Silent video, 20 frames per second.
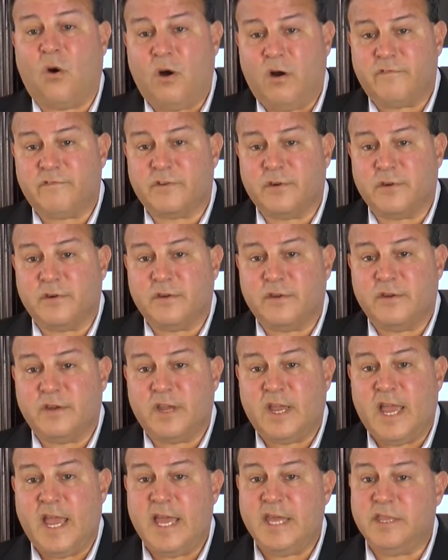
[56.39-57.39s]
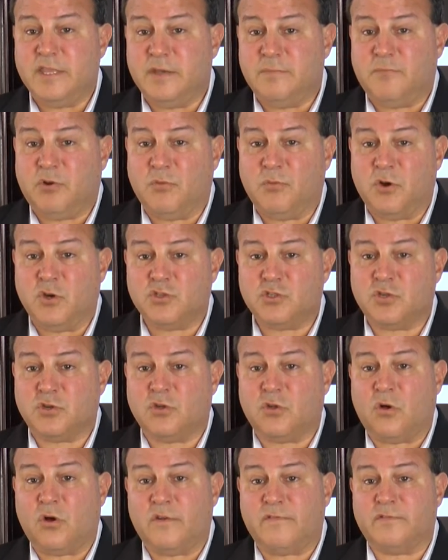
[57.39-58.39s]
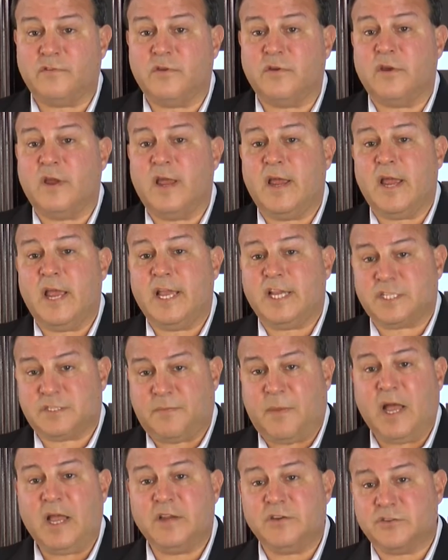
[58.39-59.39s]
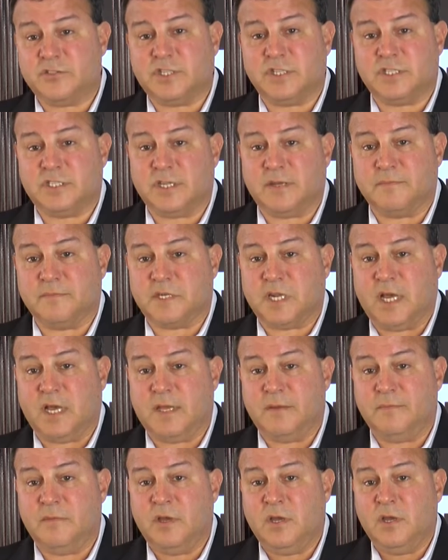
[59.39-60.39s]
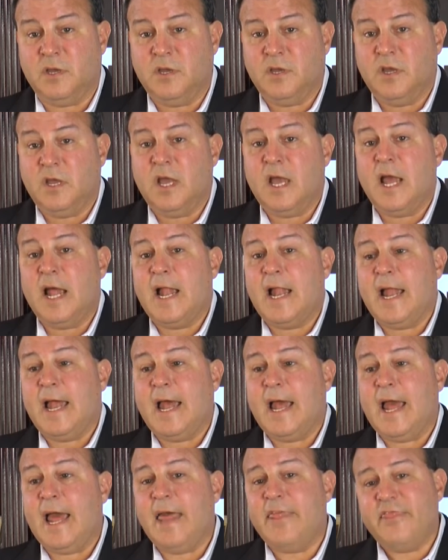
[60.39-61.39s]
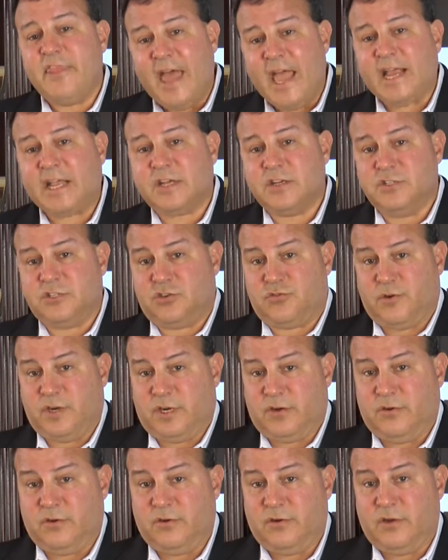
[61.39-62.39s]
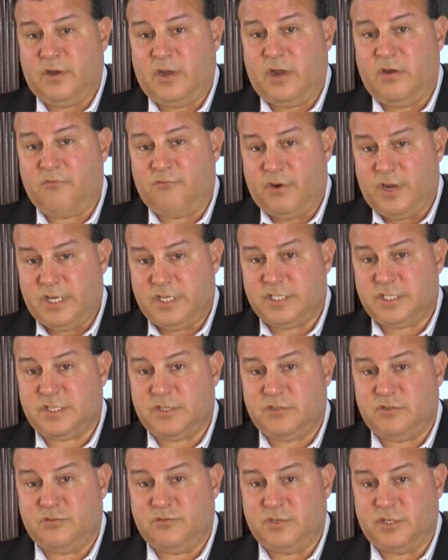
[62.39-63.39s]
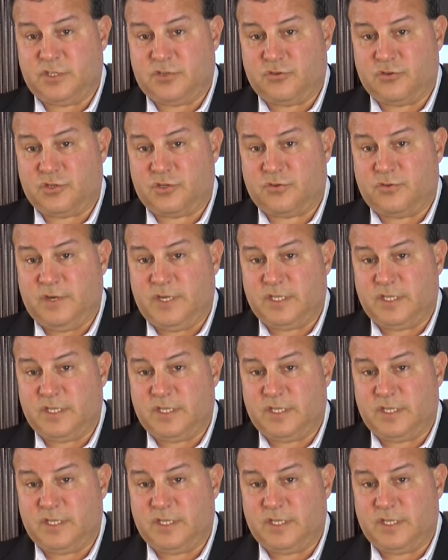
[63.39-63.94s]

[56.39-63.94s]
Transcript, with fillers: offer, and the promotional offer expires at some time, and that could trigger a raise in your interest